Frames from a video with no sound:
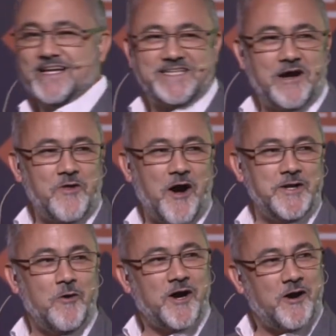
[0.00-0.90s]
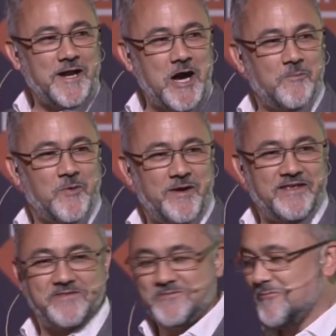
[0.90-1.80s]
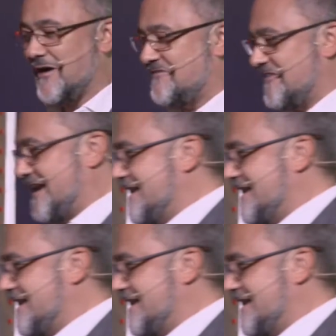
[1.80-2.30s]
sound that I know I can't help her with. Wifey,